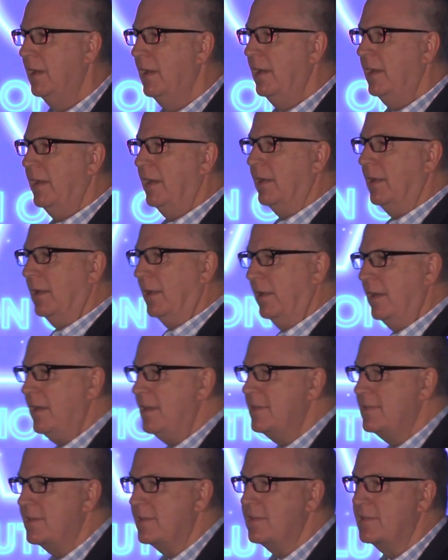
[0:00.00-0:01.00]
it
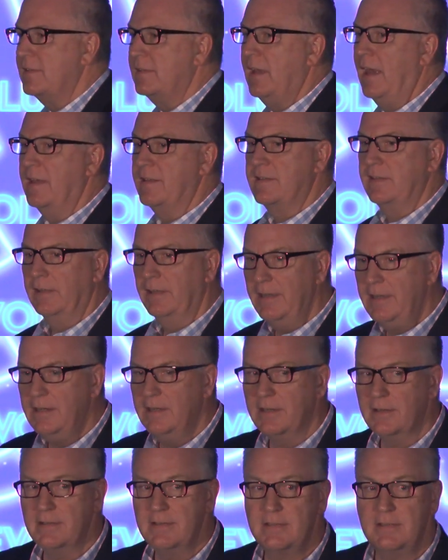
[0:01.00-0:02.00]
leads us as
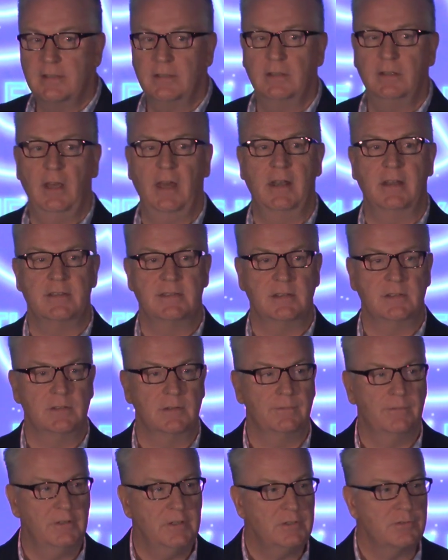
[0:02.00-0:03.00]
leaders and as
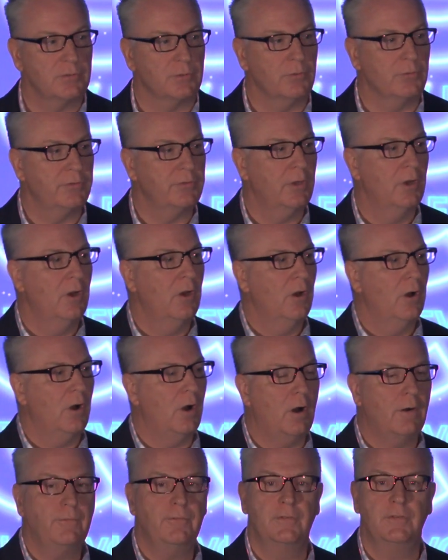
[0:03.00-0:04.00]
individuals
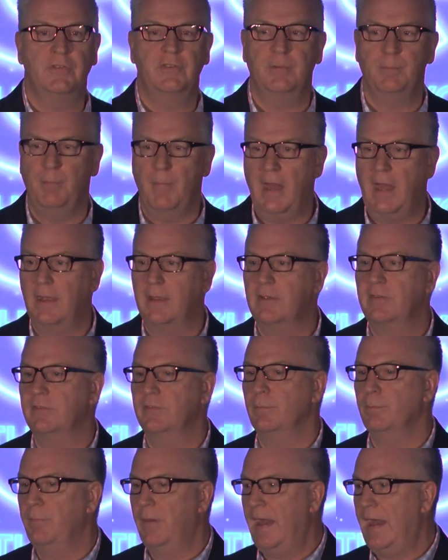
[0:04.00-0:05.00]
often to make
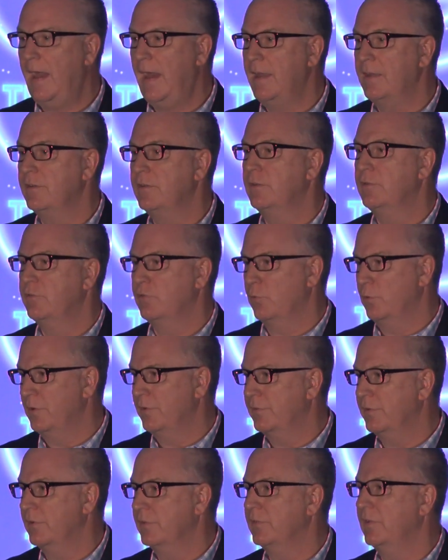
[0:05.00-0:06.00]
some bad
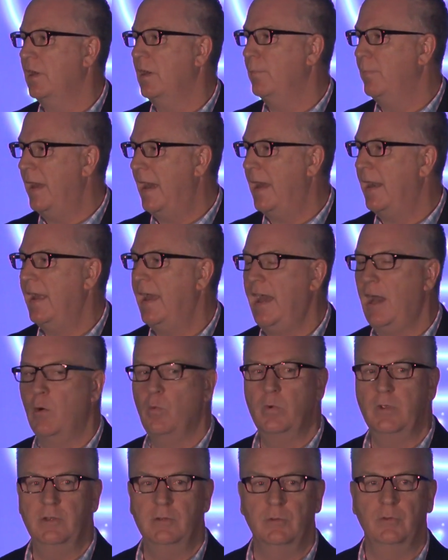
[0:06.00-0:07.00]
choices about how
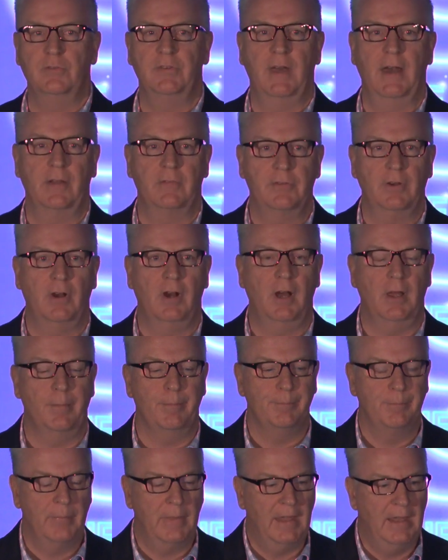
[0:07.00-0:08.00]
we use our time.
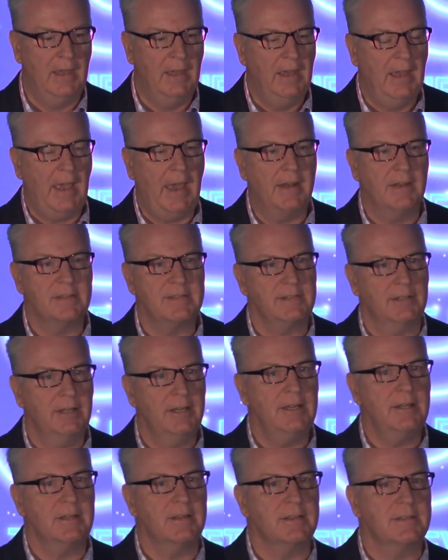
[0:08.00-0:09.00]
And as
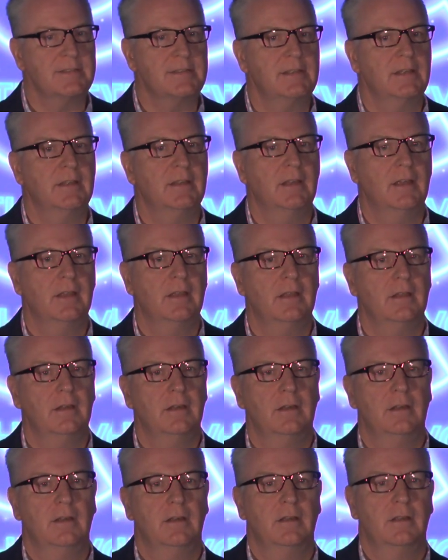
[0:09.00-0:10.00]
leaders,
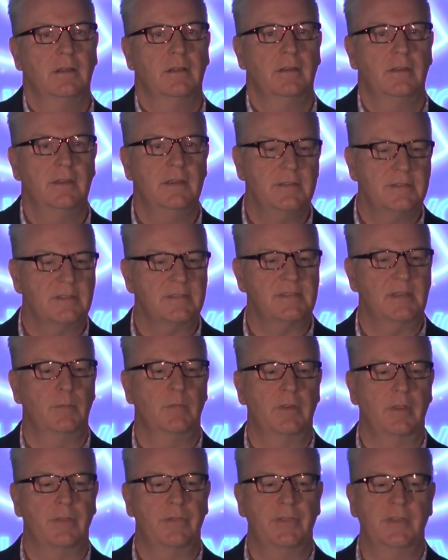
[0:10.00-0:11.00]
these are some
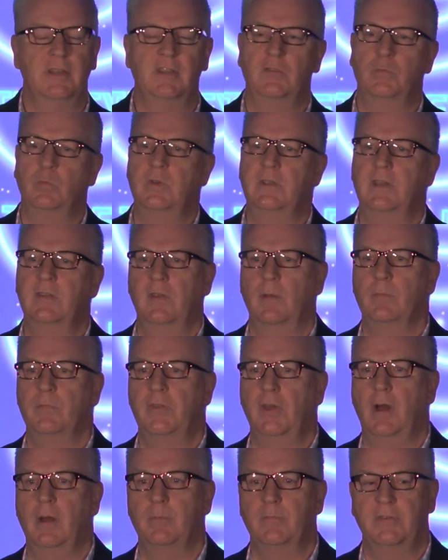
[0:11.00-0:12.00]
of the things we
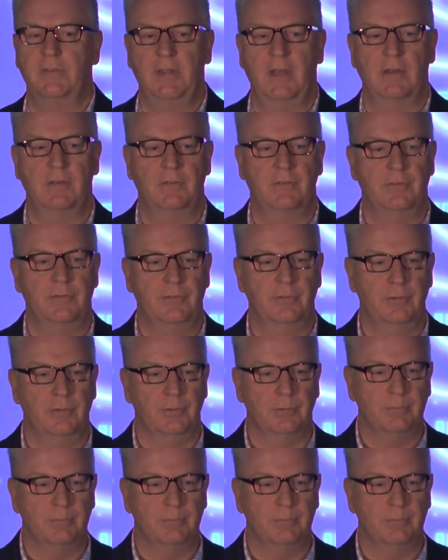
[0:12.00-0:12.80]
sometimes tend to do.